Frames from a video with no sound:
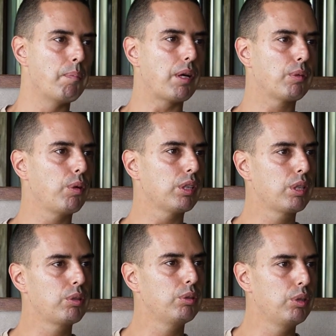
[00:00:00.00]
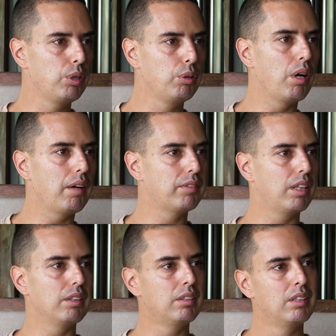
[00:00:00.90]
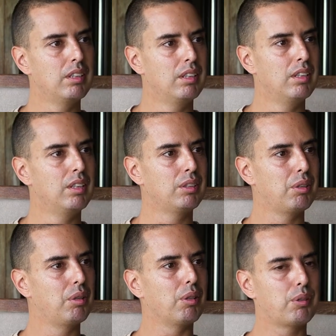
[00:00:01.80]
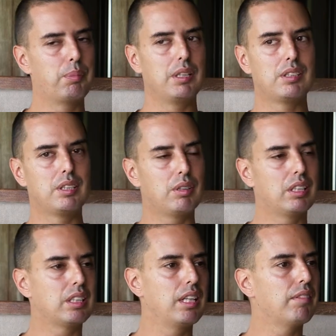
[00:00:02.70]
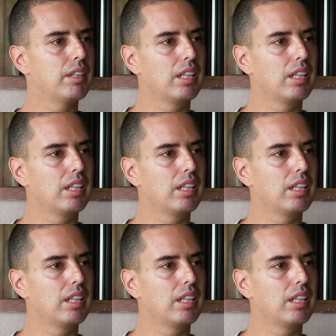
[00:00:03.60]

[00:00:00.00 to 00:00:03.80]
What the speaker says: But what could you have done to not to be in a situation ever